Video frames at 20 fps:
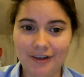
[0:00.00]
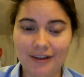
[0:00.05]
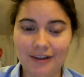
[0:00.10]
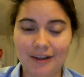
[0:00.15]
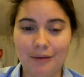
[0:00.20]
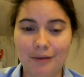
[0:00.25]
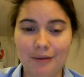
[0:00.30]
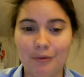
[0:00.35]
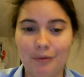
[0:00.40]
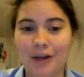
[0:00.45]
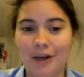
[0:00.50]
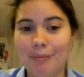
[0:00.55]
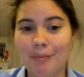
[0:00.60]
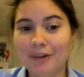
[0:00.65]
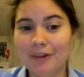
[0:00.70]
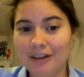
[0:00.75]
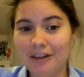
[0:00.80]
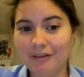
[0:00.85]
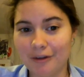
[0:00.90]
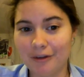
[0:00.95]
They will not
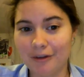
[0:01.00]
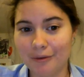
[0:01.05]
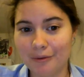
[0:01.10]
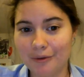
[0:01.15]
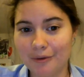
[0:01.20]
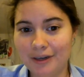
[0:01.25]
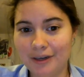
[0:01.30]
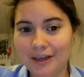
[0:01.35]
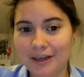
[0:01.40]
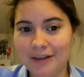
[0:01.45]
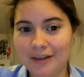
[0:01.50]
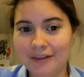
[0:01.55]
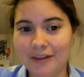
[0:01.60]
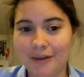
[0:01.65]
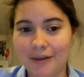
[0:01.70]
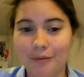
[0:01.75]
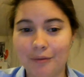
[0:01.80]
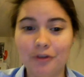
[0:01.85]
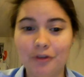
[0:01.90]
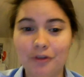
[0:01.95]
believe you.
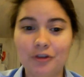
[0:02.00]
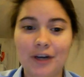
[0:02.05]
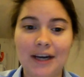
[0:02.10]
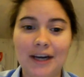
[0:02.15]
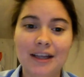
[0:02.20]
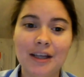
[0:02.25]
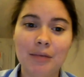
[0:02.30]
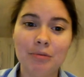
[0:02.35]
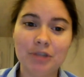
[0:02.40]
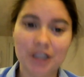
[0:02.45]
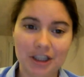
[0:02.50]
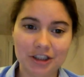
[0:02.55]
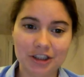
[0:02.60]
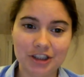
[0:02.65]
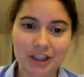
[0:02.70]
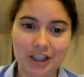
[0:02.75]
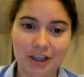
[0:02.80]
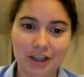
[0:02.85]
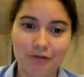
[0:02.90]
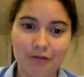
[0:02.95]
They will try to keep
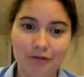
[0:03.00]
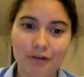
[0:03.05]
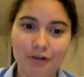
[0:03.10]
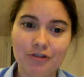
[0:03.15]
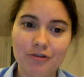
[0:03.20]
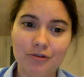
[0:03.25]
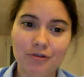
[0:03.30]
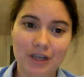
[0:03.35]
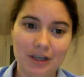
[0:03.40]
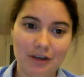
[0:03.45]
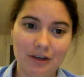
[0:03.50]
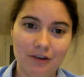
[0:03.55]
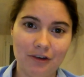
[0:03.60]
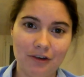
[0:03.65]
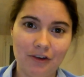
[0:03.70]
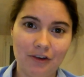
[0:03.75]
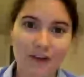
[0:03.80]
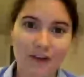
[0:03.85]
charging you for 2 years.